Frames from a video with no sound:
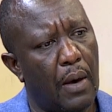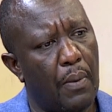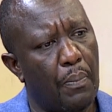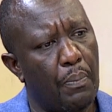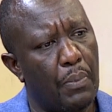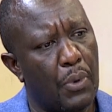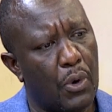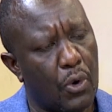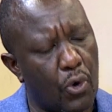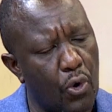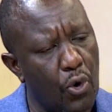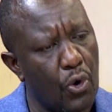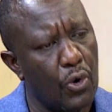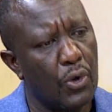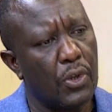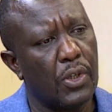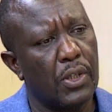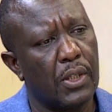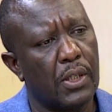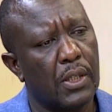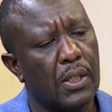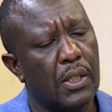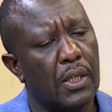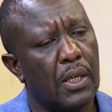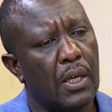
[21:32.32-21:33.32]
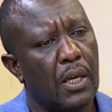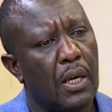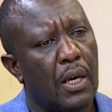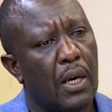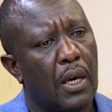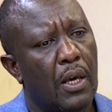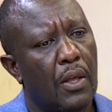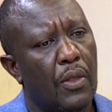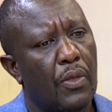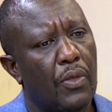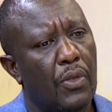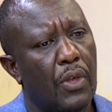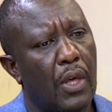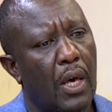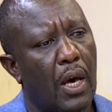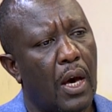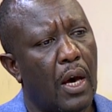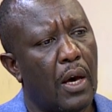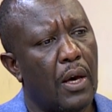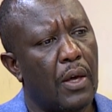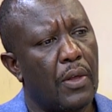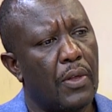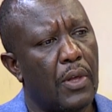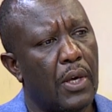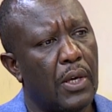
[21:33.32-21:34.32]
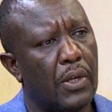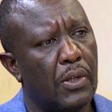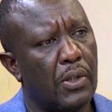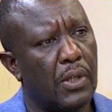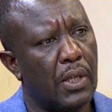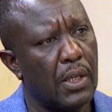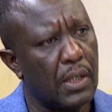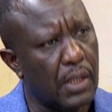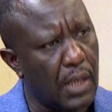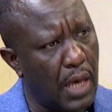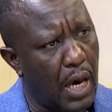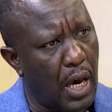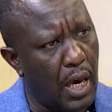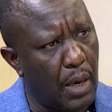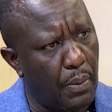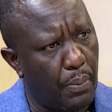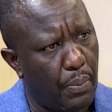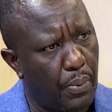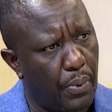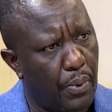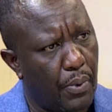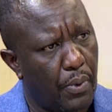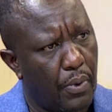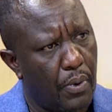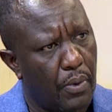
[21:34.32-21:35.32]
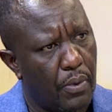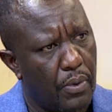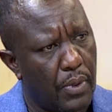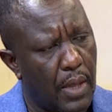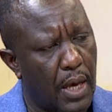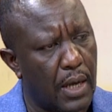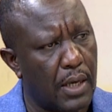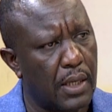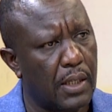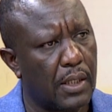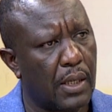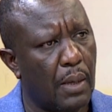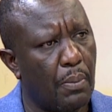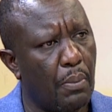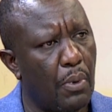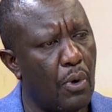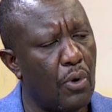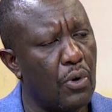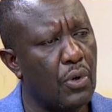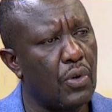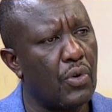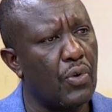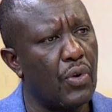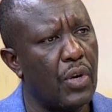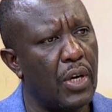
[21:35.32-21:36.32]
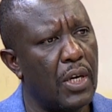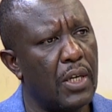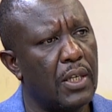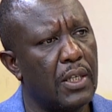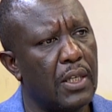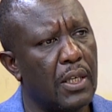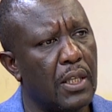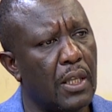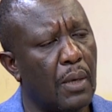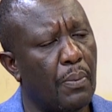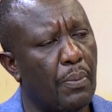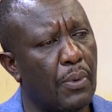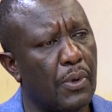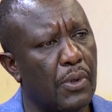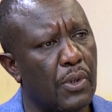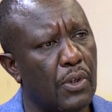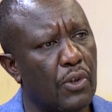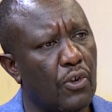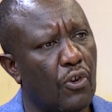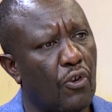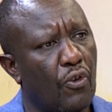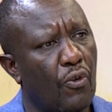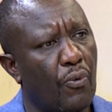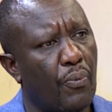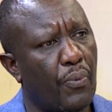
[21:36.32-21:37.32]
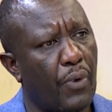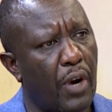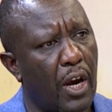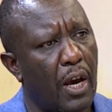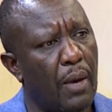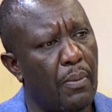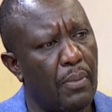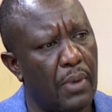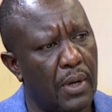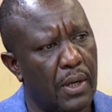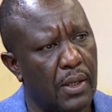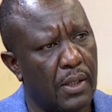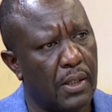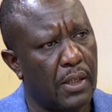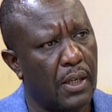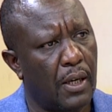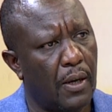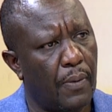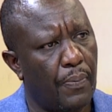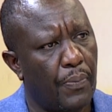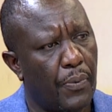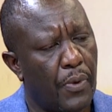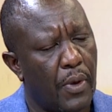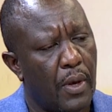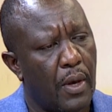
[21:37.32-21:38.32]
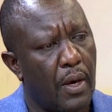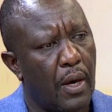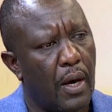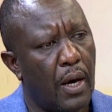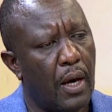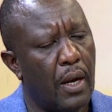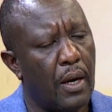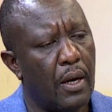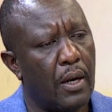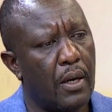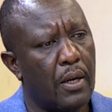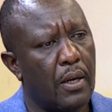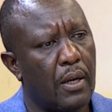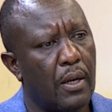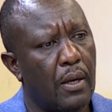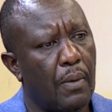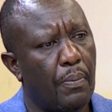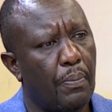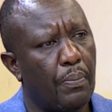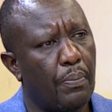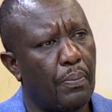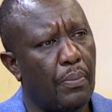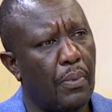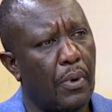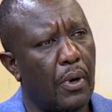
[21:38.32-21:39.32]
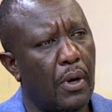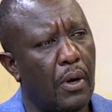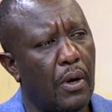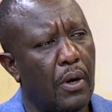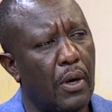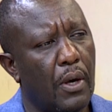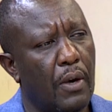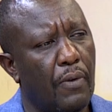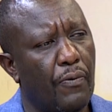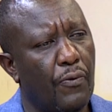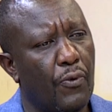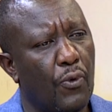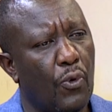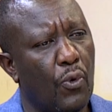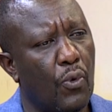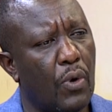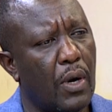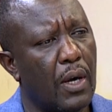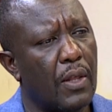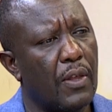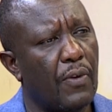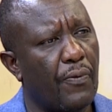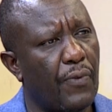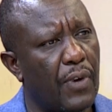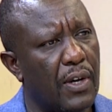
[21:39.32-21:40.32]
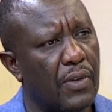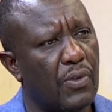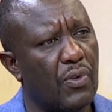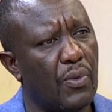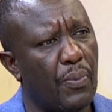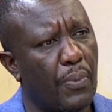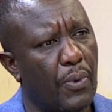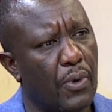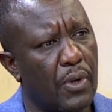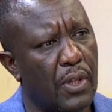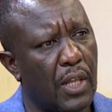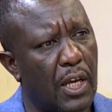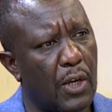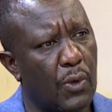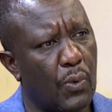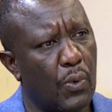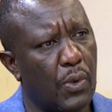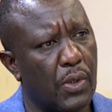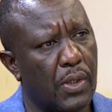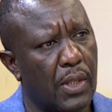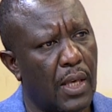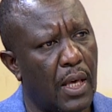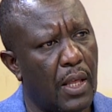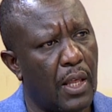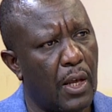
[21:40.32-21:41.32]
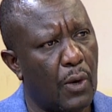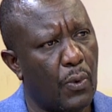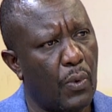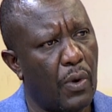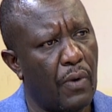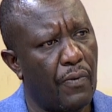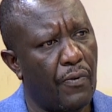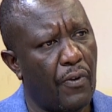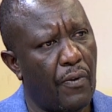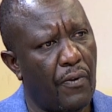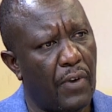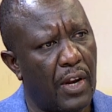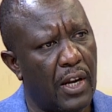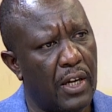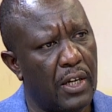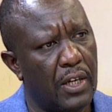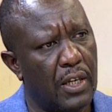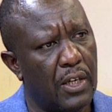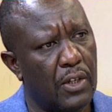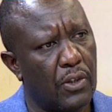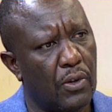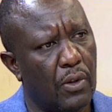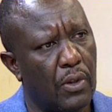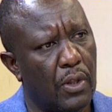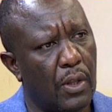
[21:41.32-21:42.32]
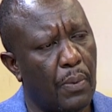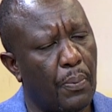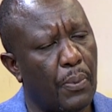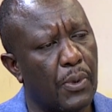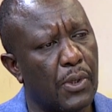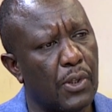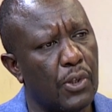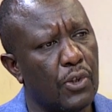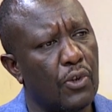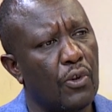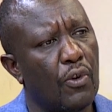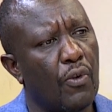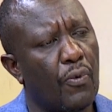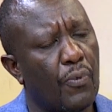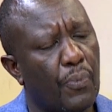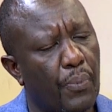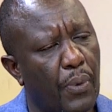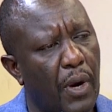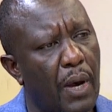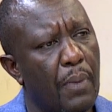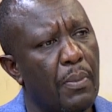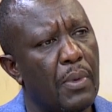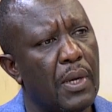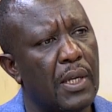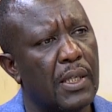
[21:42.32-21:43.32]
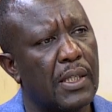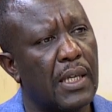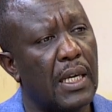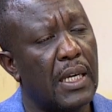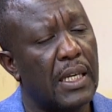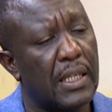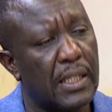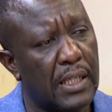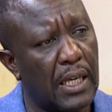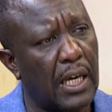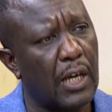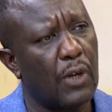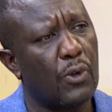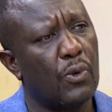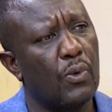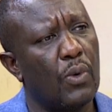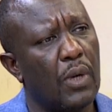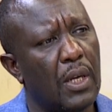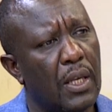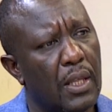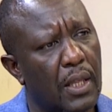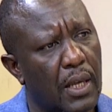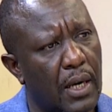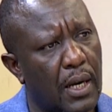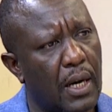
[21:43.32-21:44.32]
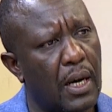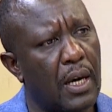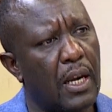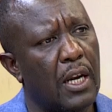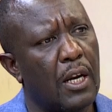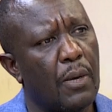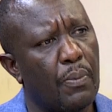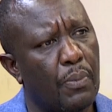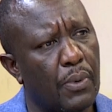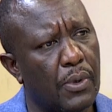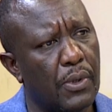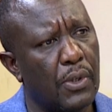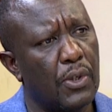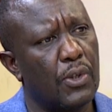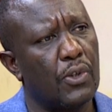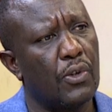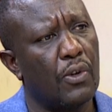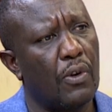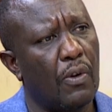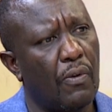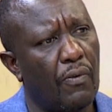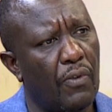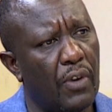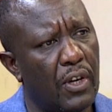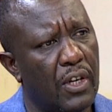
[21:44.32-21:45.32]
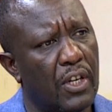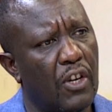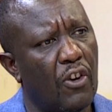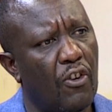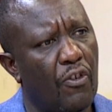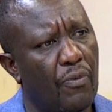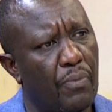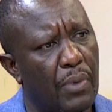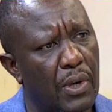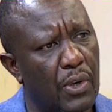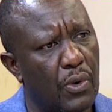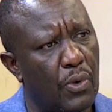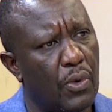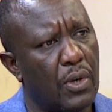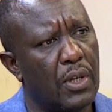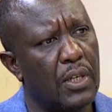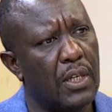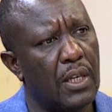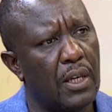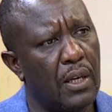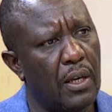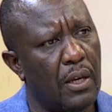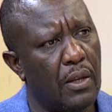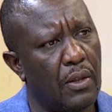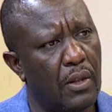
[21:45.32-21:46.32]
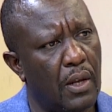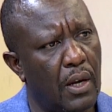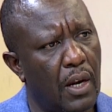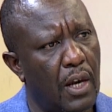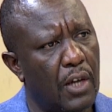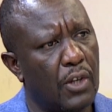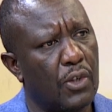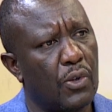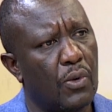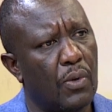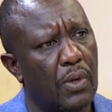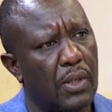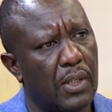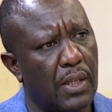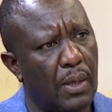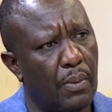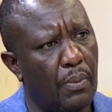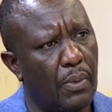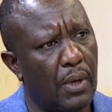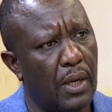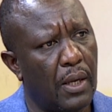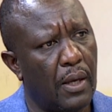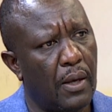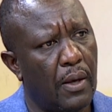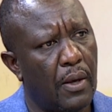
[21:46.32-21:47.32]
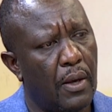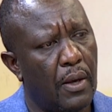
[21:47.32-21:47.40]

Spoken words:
because there is this hype that it's about creating the position of Prime Minister. And if you look at the first report that was there that went for validation, the position of Prime Minister is actually the current position of Leader of Majority in the National Assembly.